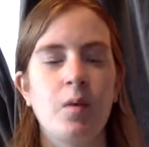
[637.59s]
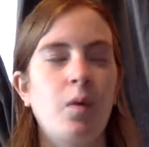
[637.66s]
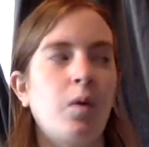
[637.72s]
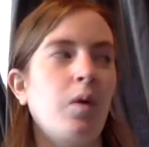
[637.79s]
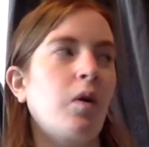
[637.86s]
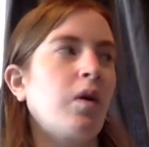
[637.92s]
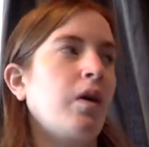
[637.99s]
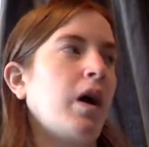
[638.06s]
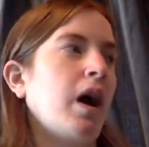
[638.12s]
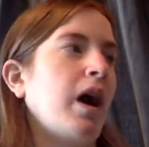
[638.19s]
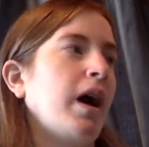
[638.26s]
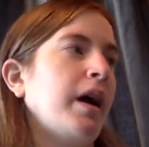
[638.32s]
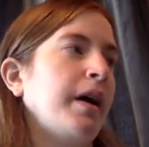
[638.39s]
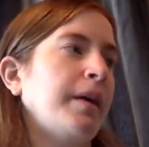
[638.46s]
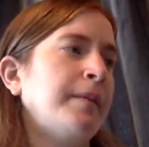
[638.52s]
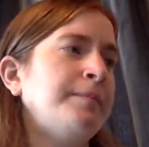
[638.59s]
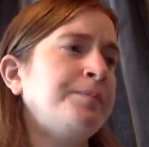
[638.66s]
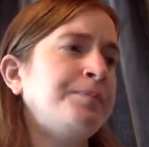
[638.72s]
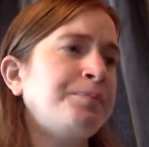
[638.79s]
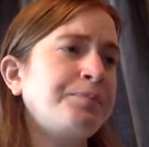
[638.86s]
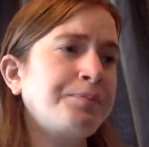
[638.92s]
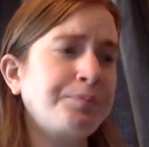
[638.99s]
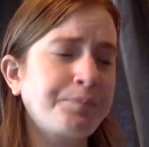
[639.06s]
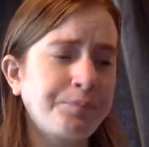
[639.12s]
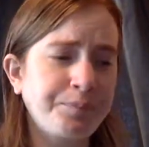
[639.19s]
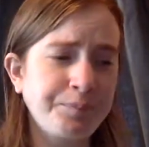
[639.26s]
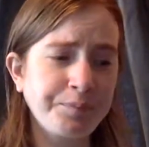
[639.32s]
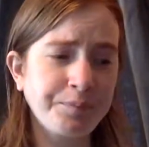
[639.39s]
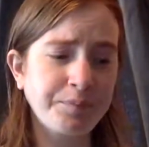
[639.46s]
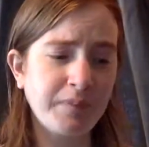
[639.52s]
Or I
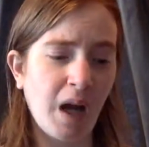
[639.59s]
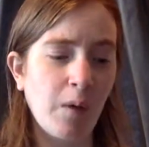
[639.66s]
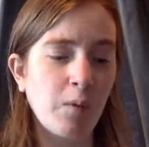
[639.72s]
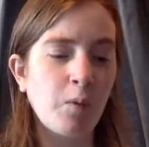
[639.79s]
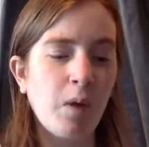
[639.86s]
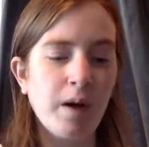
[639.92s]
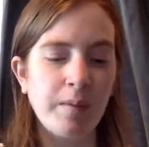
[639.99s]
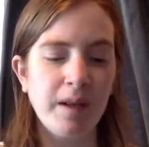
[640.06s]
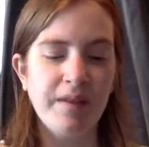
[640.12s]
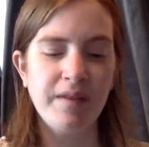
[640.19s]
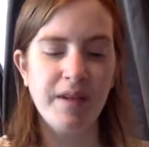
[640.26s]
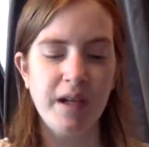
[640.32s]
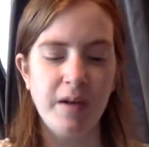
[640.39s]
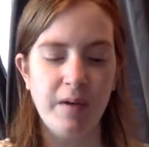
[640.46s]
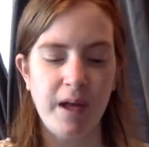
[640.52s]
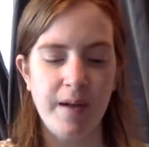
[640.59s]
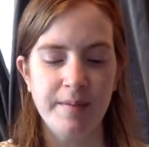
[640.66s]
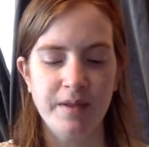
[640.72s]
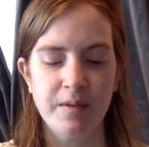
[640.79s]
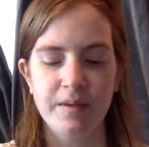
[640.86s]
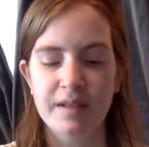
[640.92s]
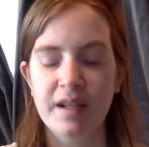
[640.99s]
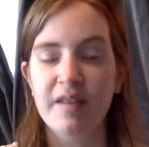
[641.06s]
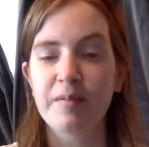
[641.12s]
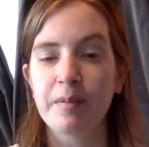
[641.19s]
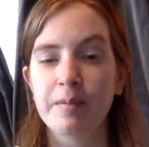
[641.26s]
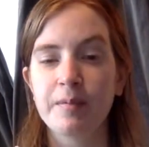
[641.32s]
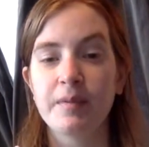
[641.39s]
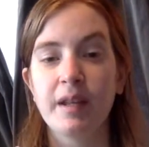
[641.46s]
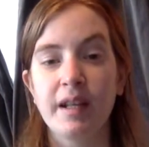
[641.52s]
would want to play video games, so instead of
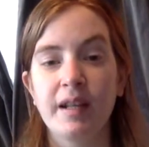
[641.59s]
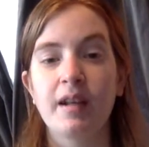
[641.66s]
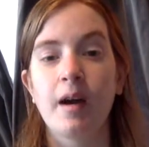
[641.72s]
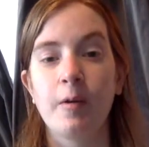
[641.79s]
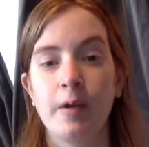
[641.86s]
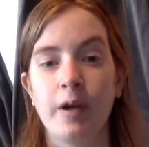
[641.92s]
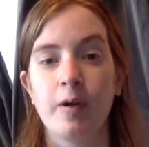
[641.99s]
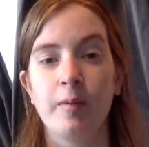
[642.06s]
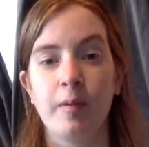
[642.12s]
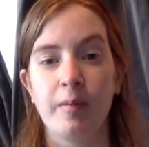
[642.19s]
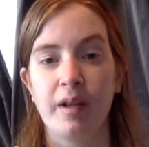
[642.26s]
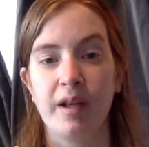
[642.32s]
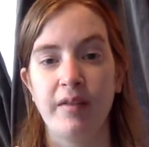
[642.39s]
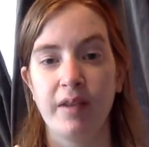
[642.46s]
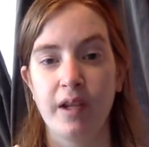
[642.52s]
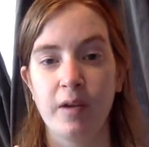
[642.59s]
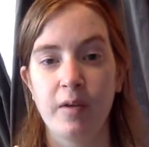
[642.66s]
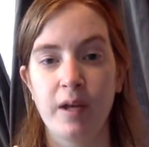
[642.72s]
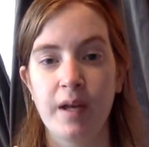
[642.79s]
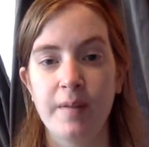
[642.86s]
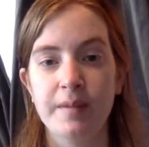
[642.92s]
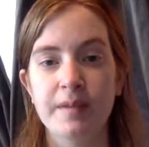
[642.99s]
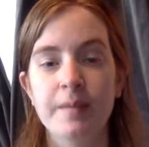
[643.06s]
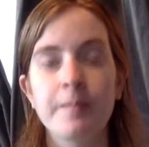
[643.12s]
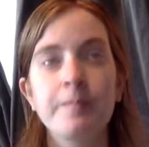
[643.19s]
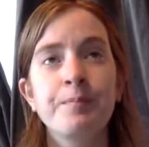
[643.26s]
like going home and playing video games,